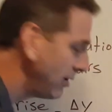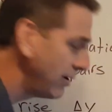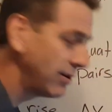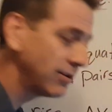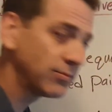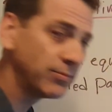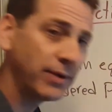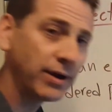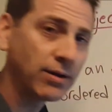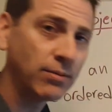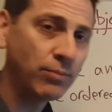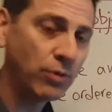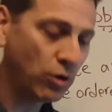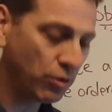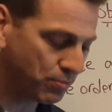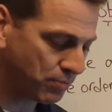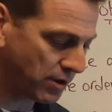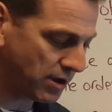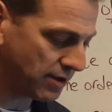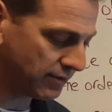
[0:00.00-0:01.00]
you just make them both
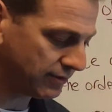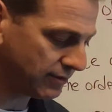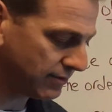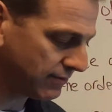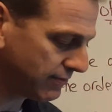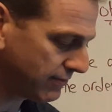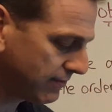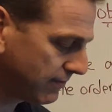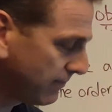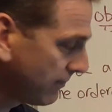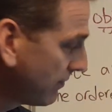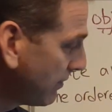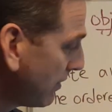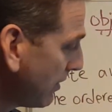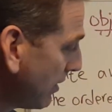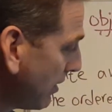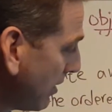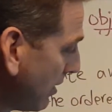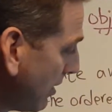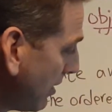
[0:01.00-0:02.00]
positive.
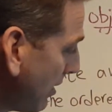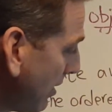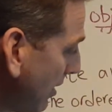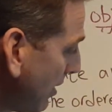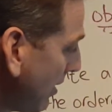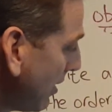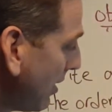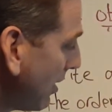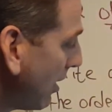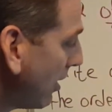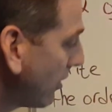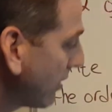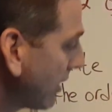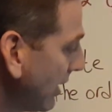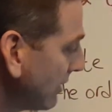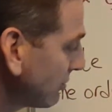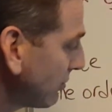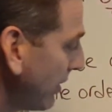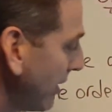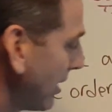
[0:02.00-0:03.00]
Okay,
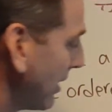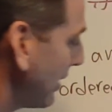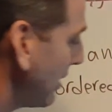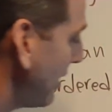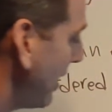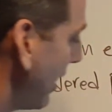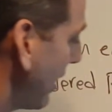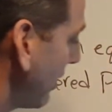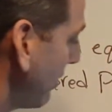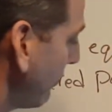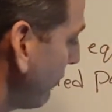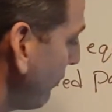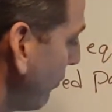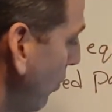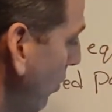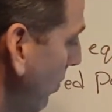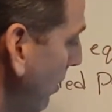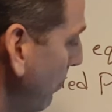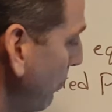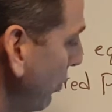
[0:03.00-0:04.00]
so I get
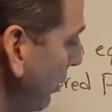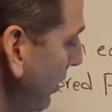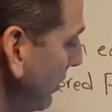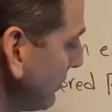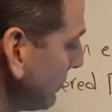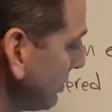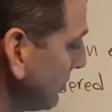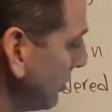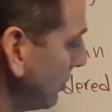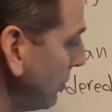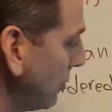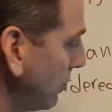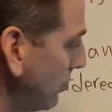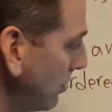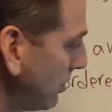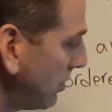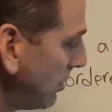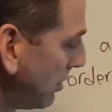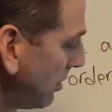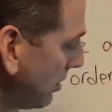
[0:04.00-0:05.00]
-4 plus 2,
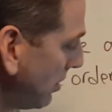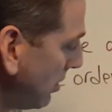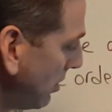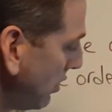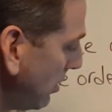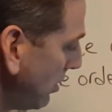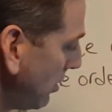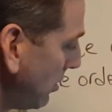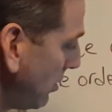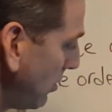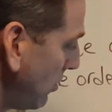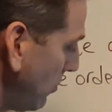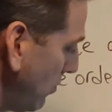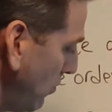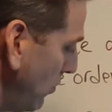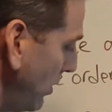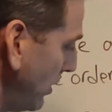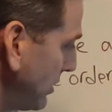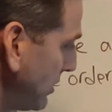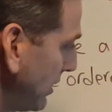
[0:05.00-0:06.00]

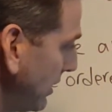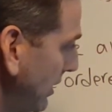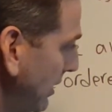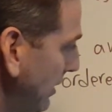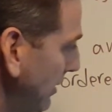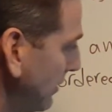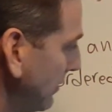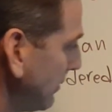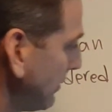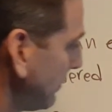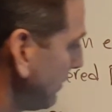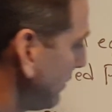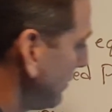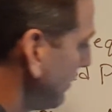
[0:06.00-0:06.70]
which is